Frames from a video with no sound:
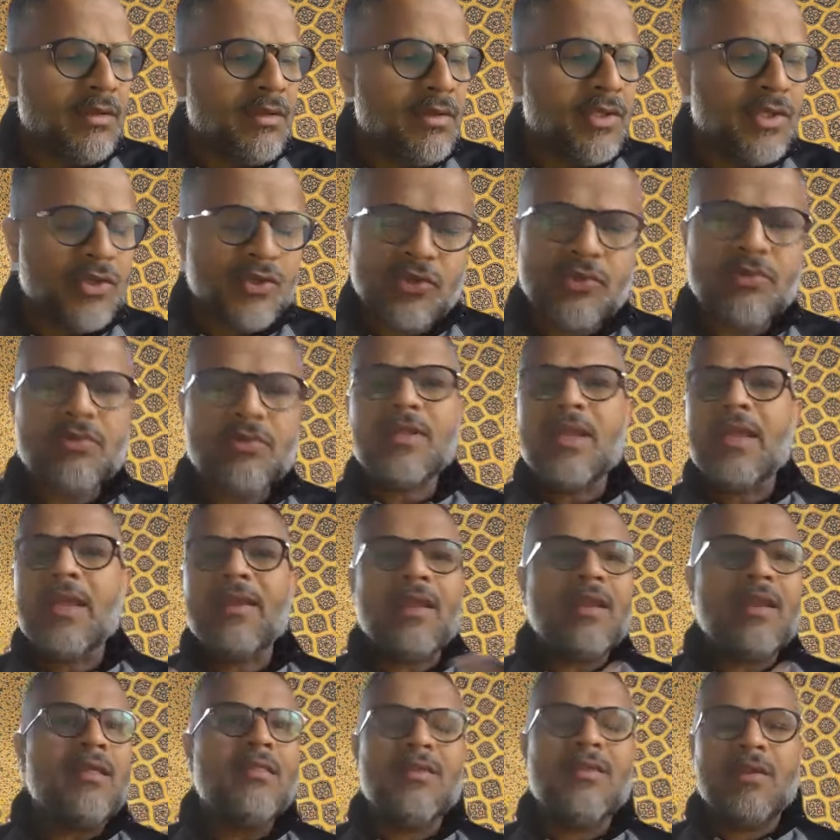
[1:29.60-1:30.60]
Did you
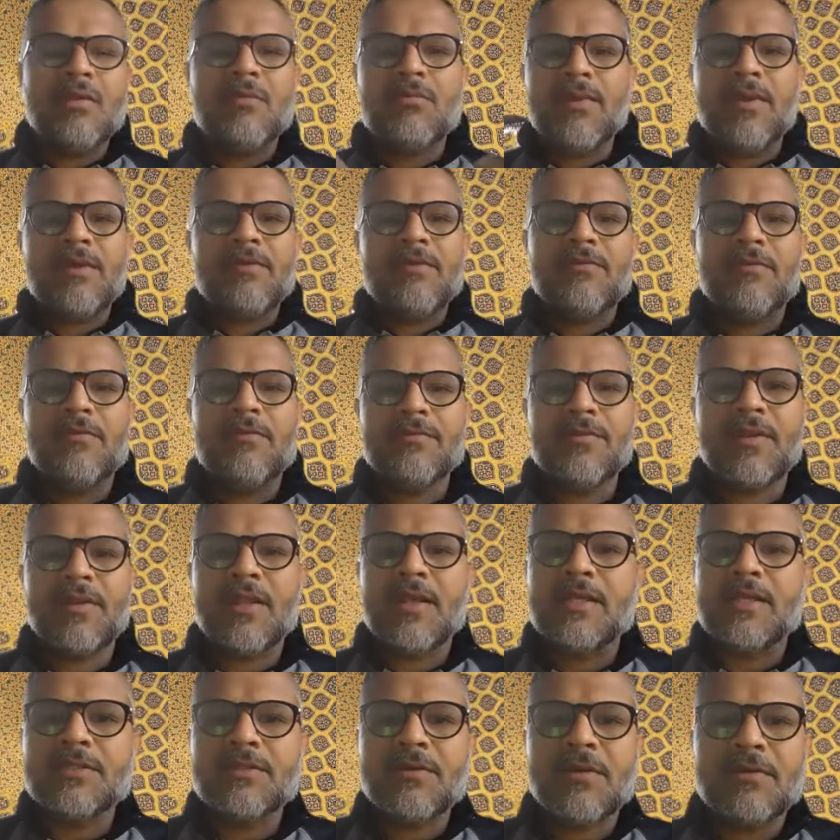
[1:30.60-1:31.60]
take anything away from the
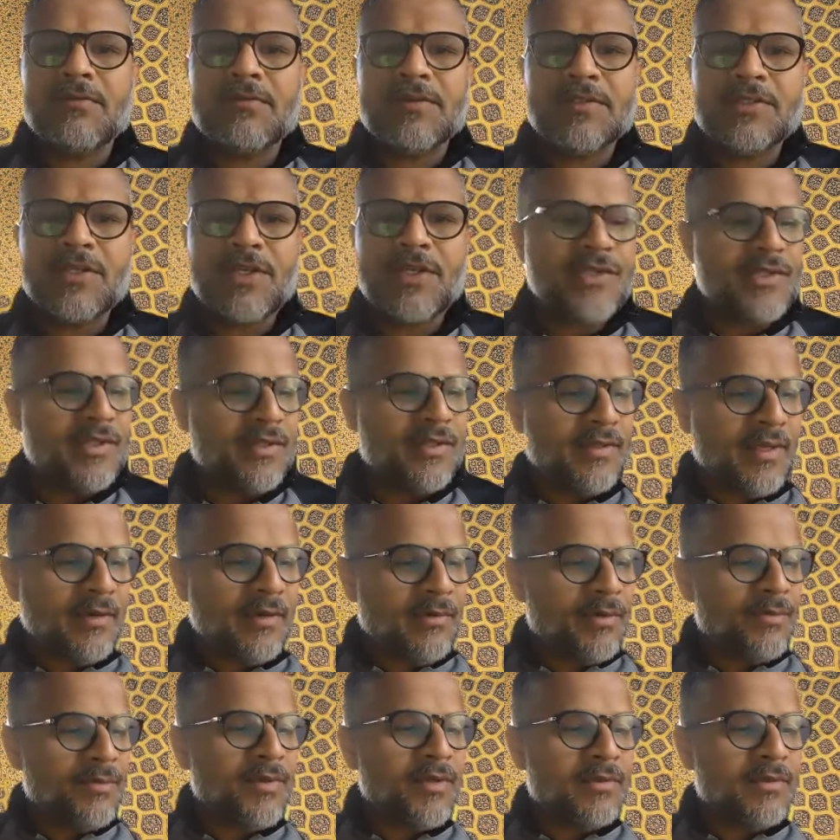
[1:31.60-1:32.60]
last conversation
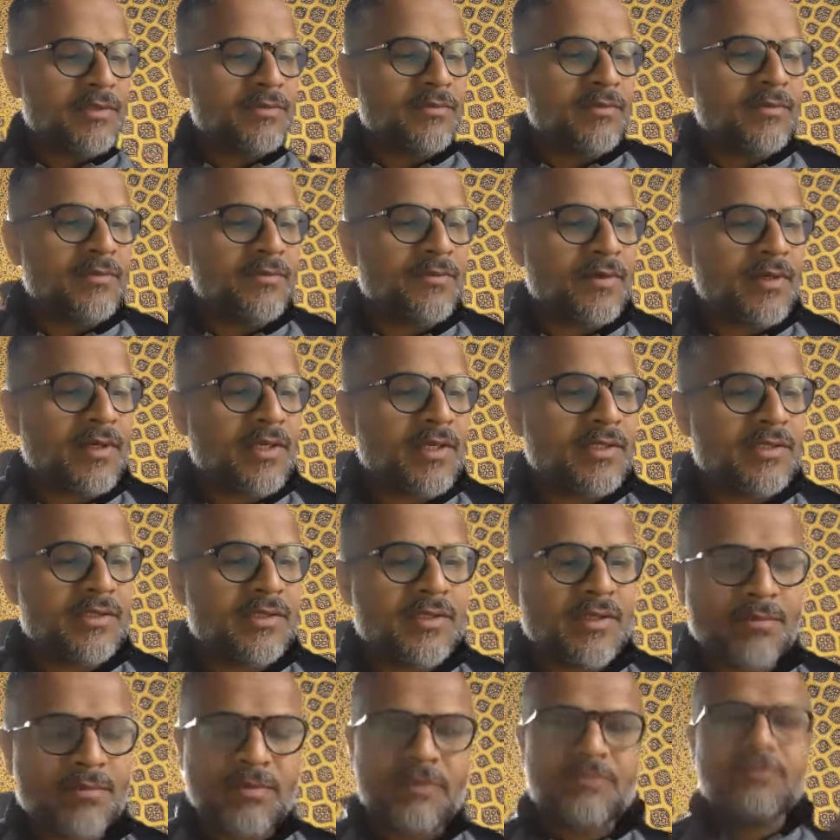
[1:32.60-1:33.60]
that would be useful for
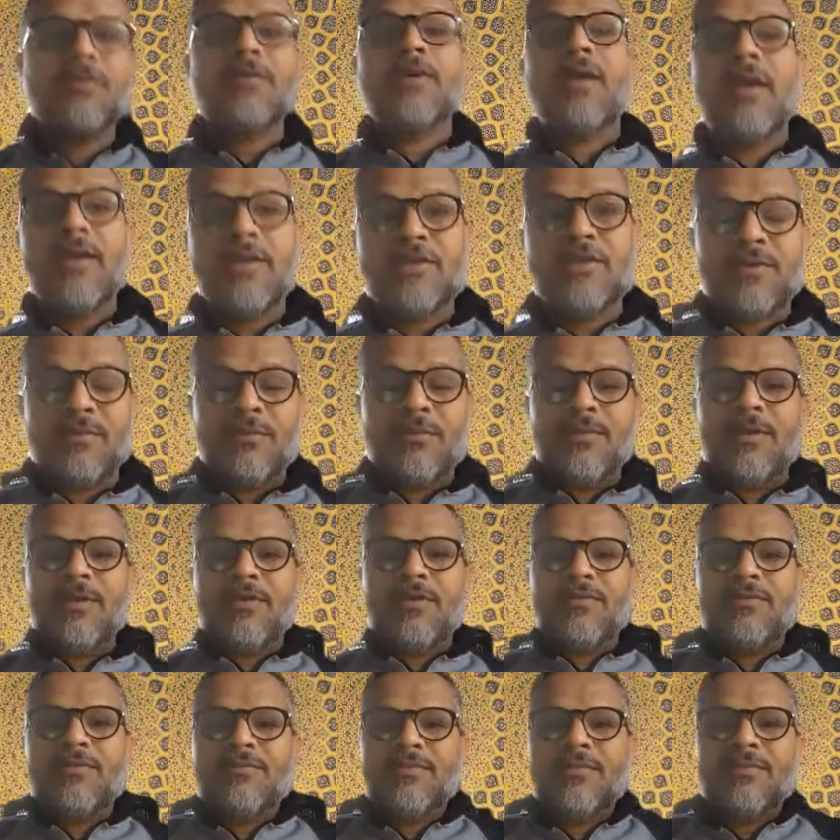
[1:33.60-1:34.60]
us before I jump
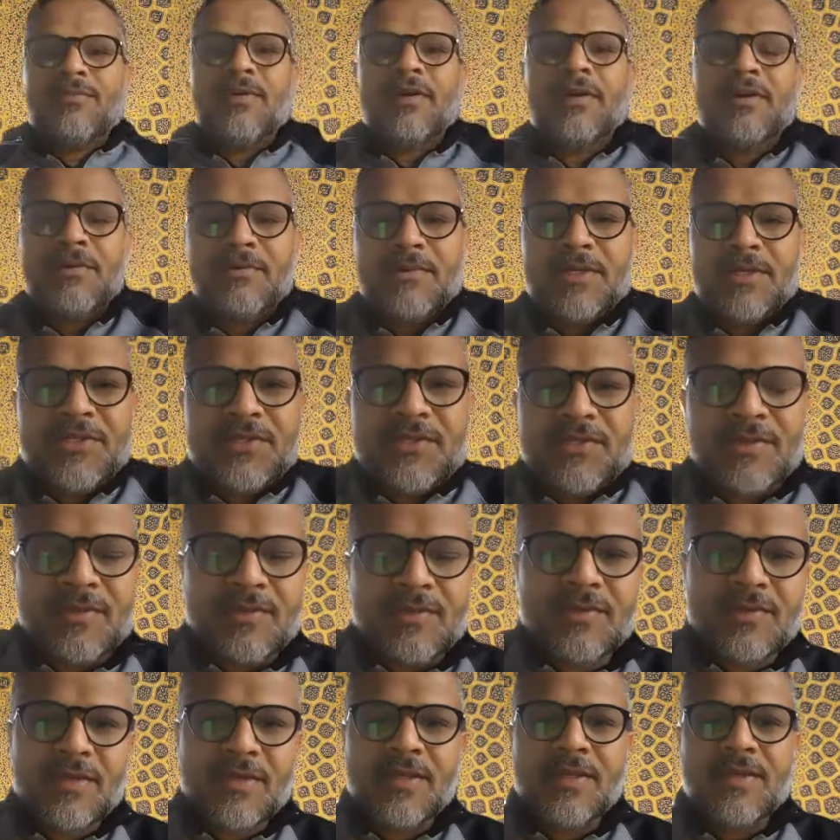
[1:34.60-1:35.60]
into some of our
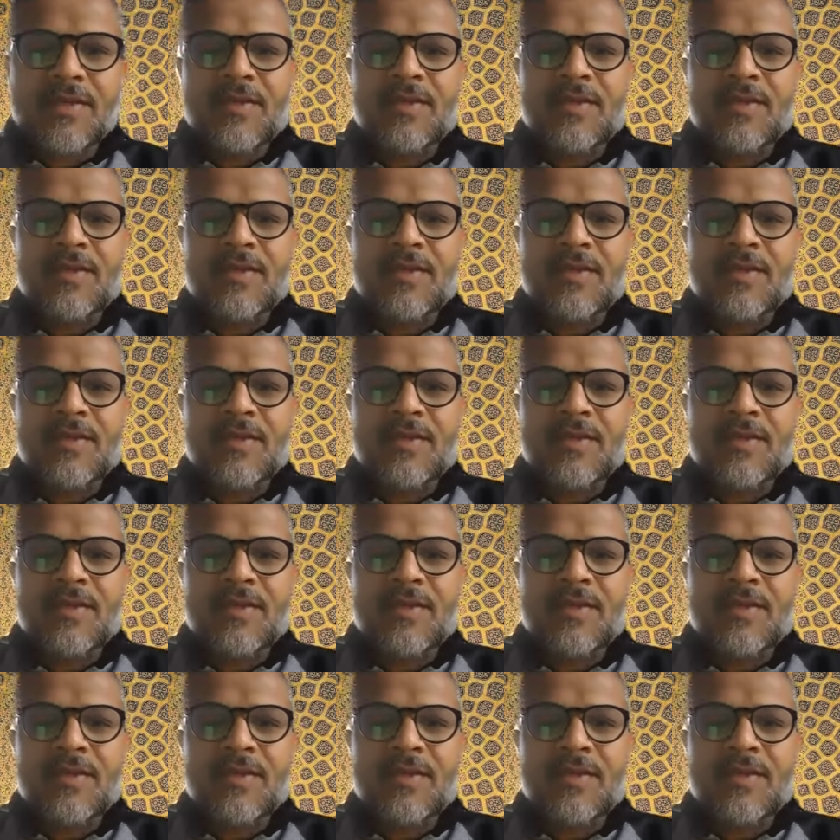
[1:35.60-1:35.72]
questions?